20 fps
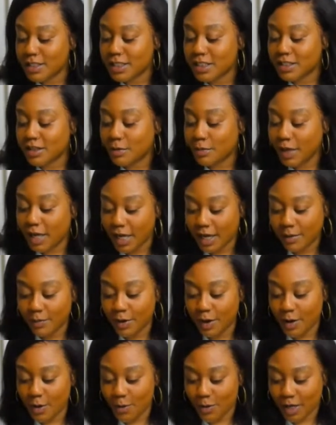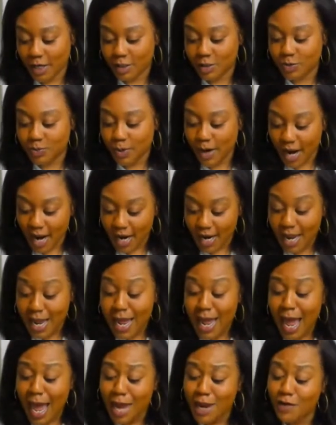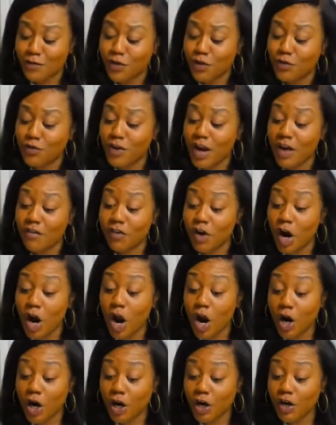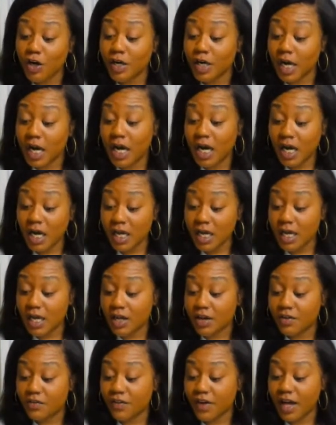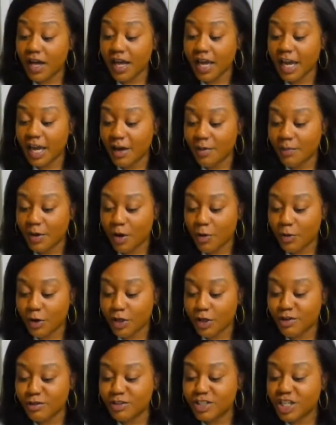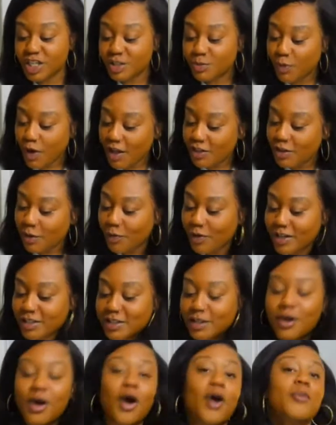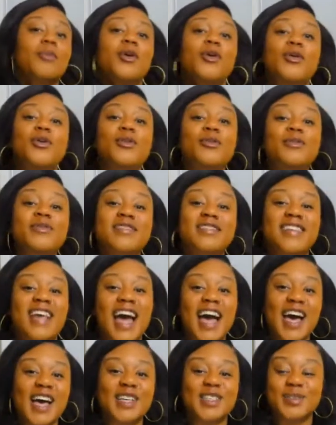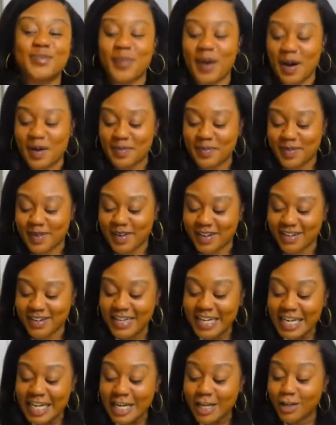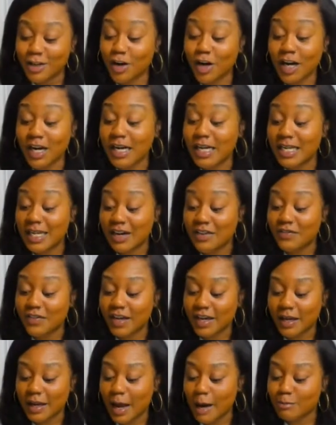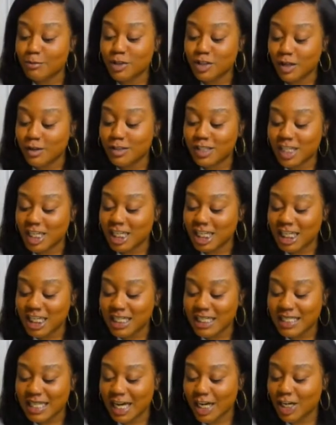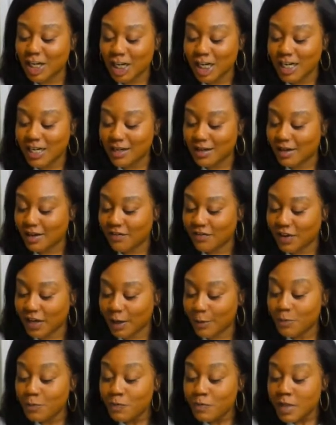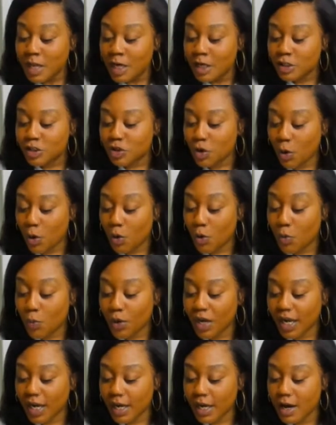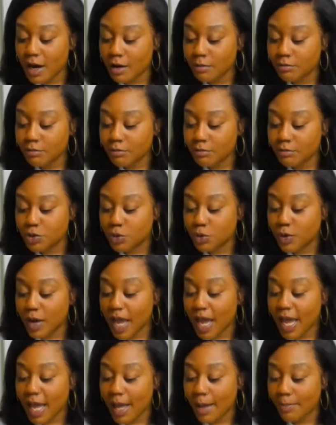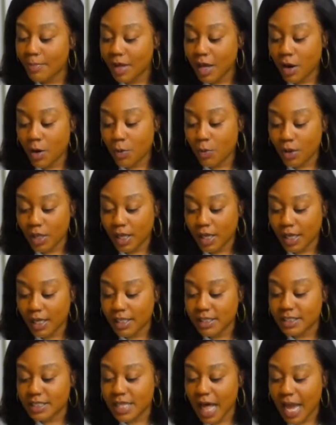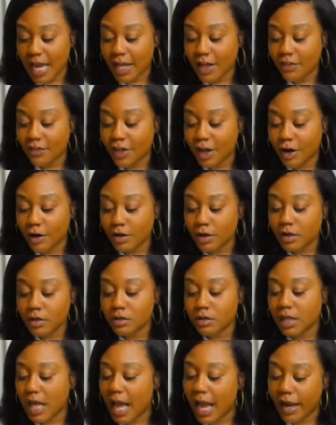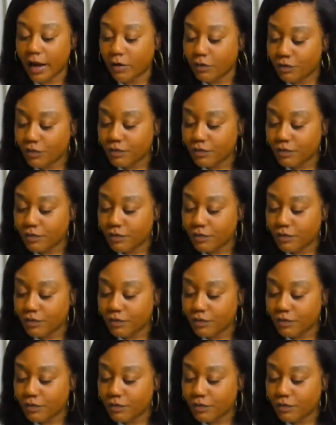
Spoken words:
some headband wigs, right? And if you've never heard of a headband wig, you just bought the press and comb. Oh, yes, Barbara, you're gonna love it. I'm so serious, like, you're gonna love it. So when it comes to headband wigs, like, they're life,